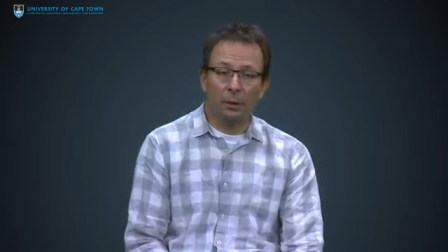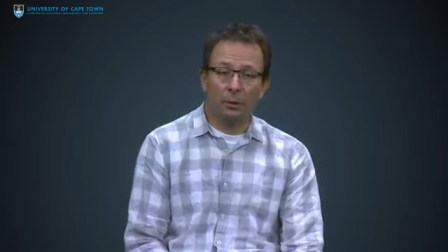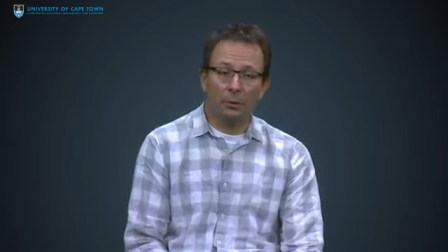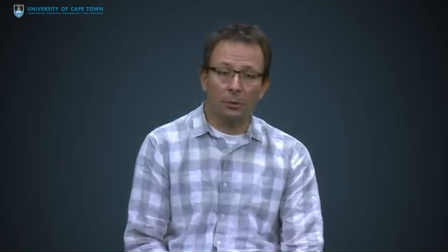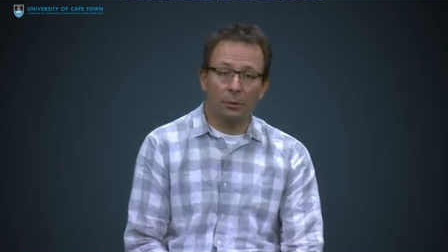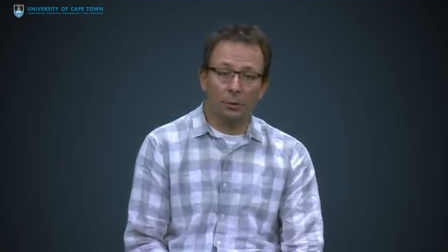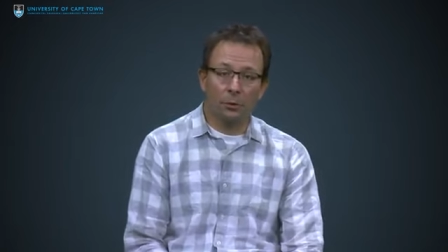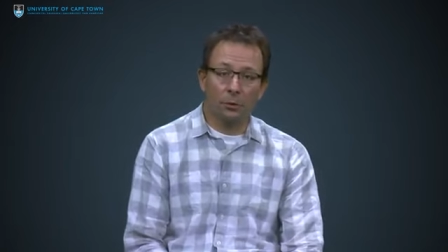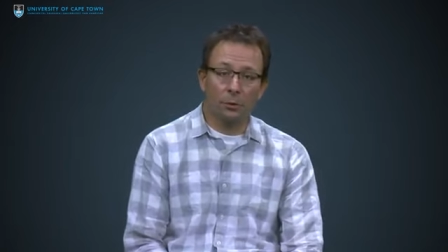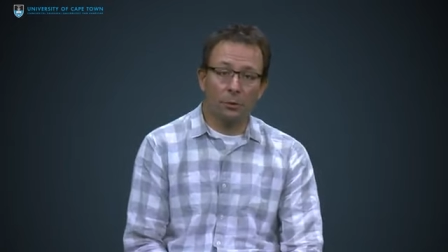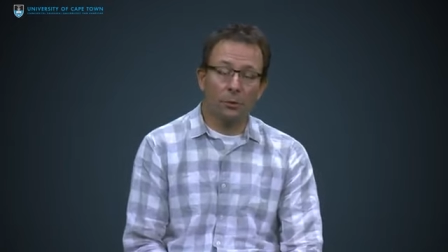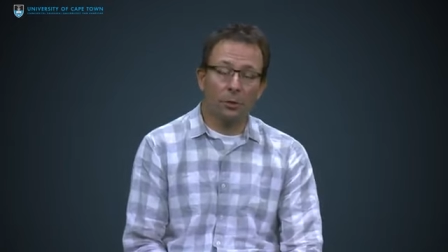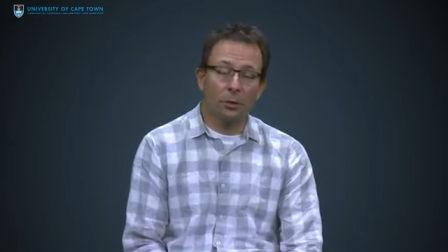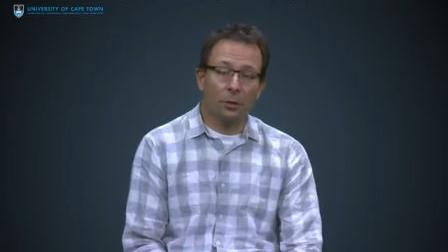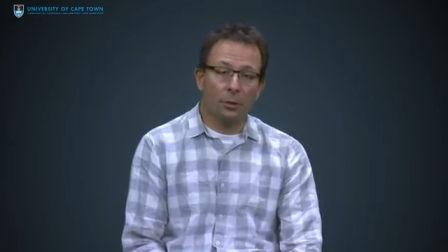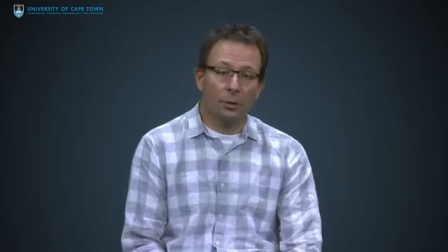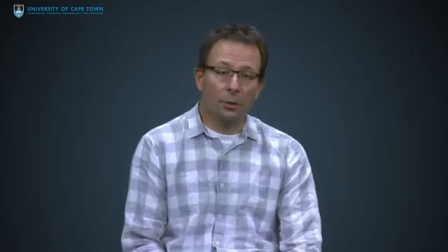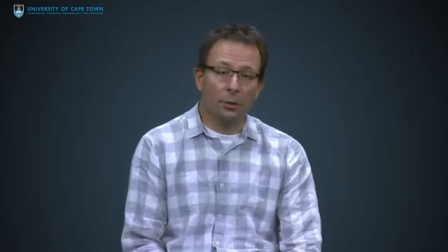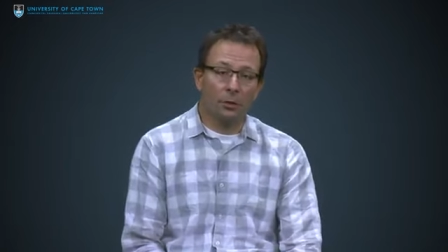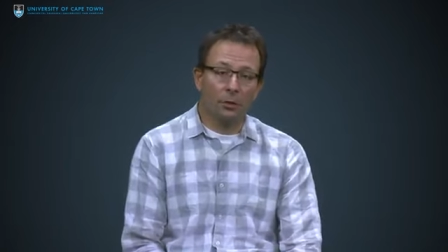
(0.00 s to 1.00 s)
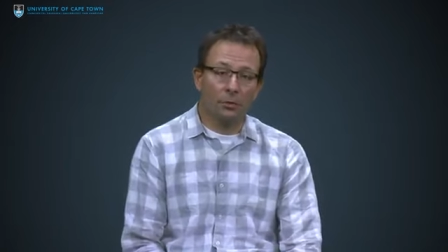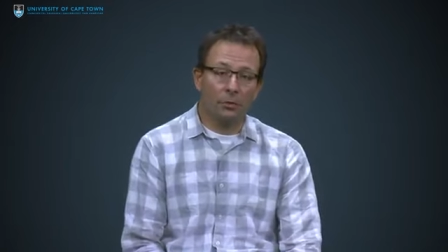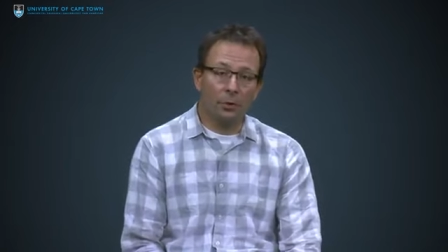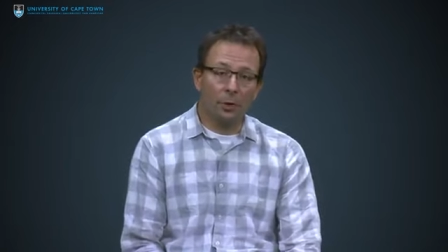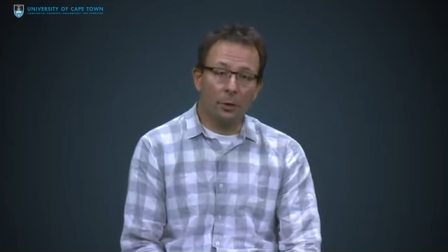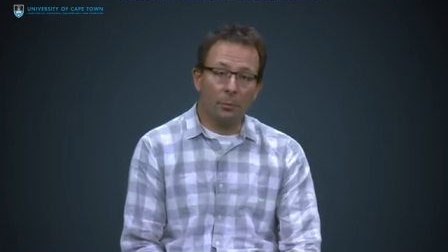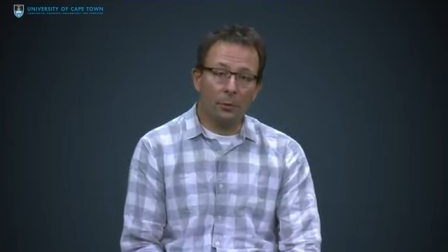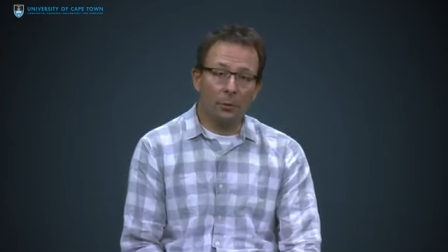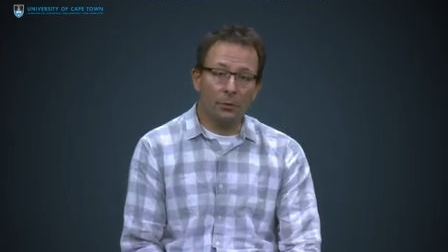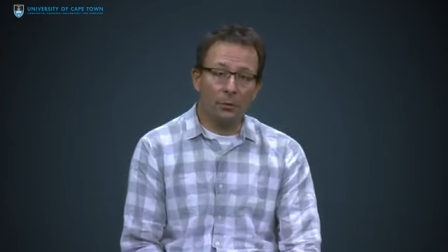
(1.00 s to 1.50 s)
to those
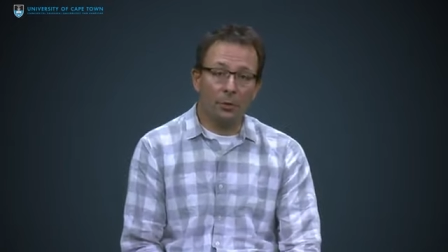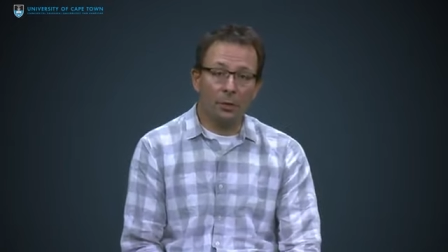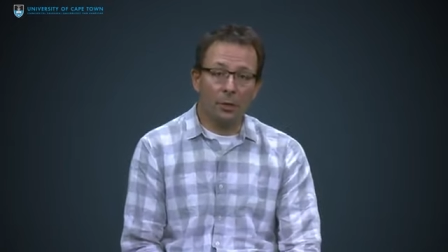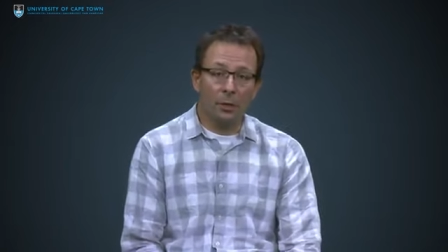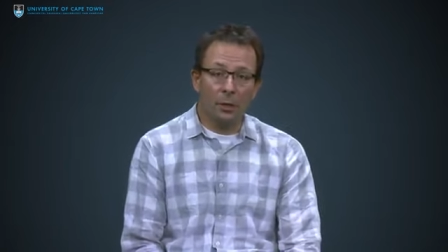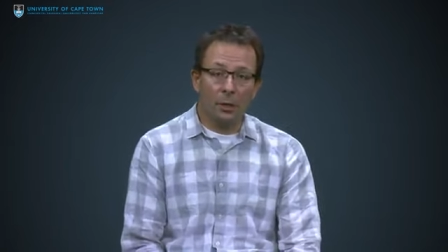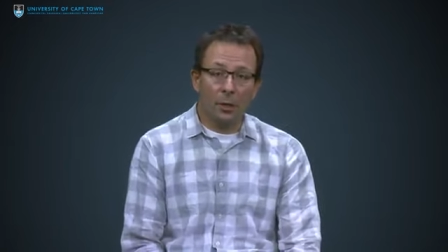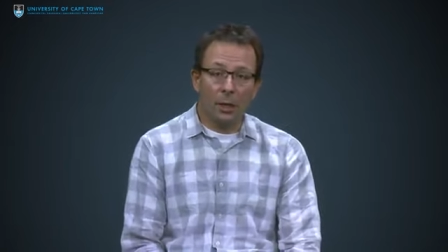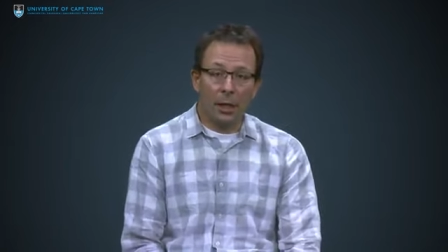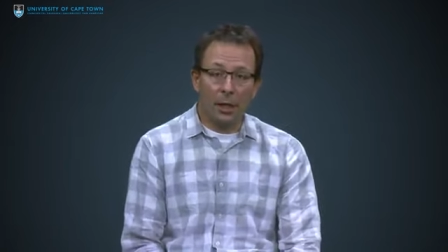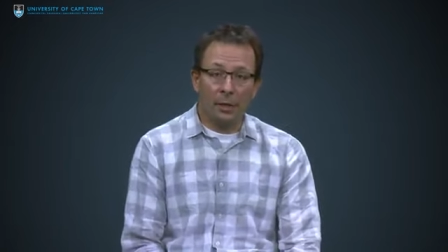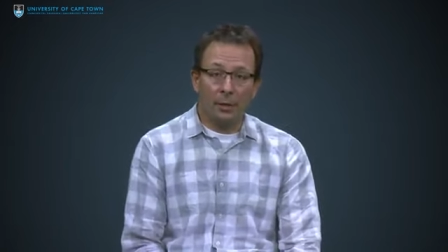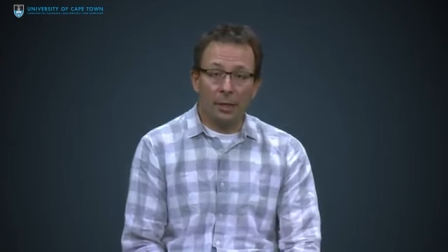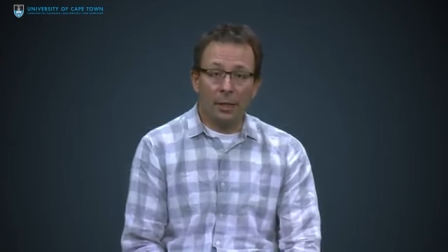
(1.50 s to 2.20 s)
farmers and